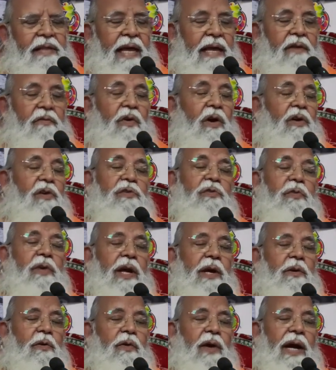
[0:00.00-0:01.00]
Then what
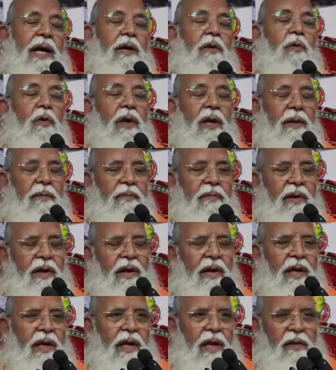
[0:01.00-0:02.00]
should I do? I told him,
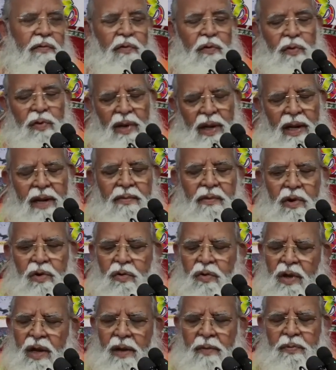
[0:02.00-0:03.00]
if you really
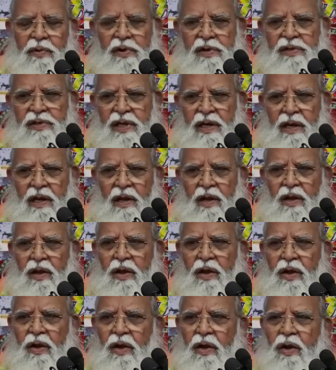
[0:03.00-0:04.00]
want to help your son,
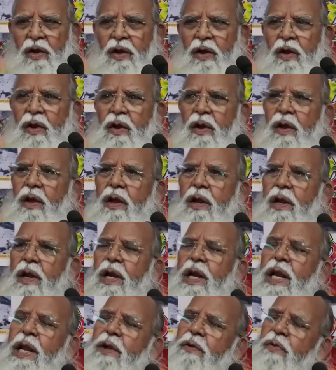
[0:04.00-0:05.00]

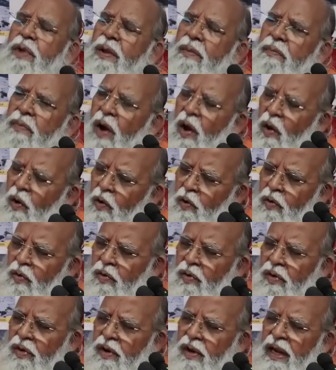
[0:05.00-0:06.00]
leave him
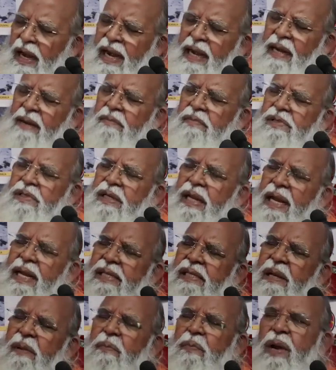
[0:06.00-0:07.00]
alone. Let him
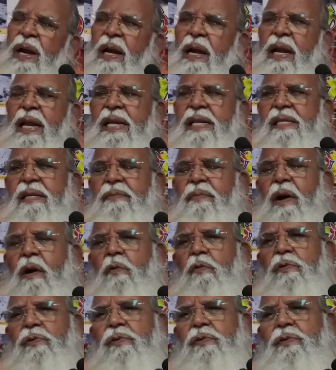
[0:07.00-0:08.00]
stay separately in some
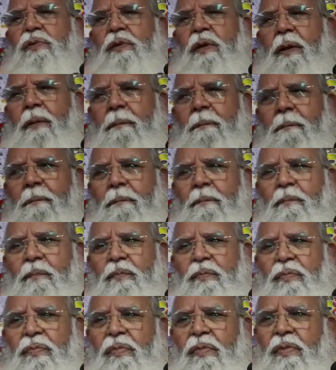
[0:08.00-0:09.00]
house.
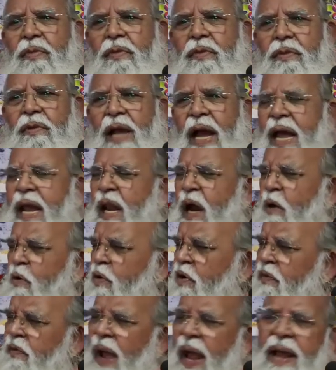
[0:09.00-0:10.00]
And
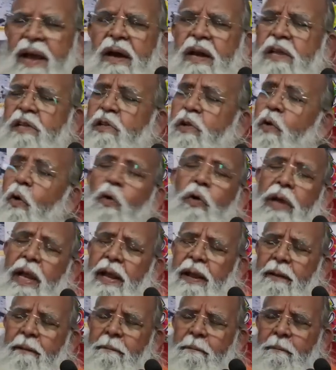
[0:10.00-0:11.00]
out of anger, he said,
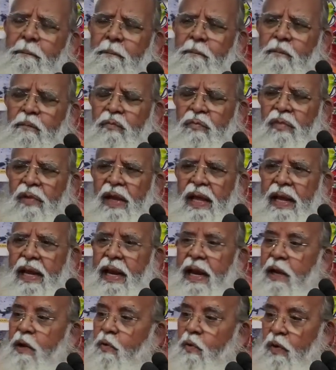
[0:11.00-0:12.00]
okay.
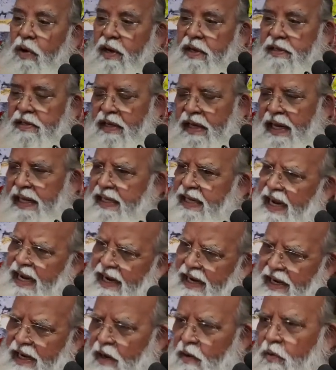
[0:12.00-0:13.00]
And I told his son, I said,
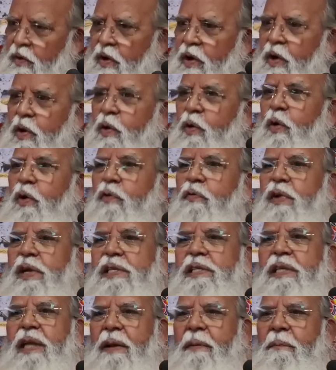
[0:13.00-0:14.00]
hey, now don't
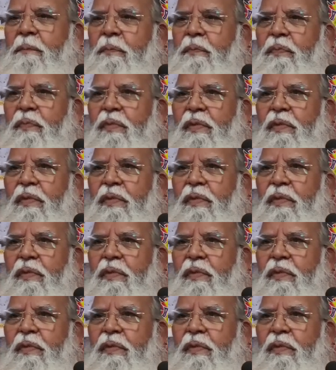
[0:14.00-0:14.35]
waste time.